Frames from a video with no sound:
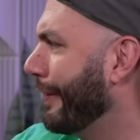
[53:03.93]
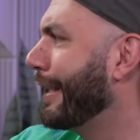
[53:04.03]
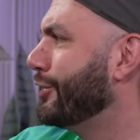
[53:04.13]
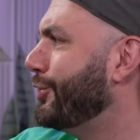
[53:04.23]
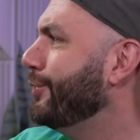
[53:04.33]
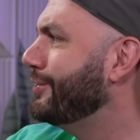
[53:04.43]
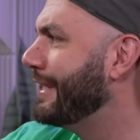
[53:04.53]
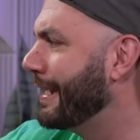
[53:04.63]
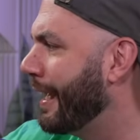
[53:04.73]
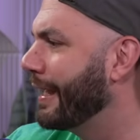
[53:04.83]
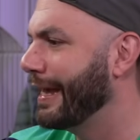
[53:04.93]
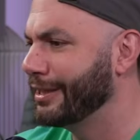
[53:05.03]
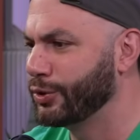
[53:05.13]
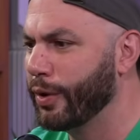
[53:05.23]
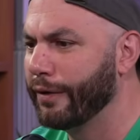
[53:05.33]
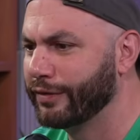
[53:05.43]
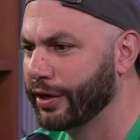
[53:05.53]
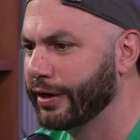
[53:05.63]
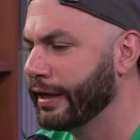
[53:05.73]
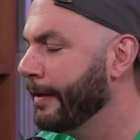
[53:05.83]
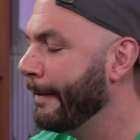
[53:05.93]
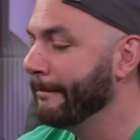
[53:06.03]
like a Tuesday night at 12:30,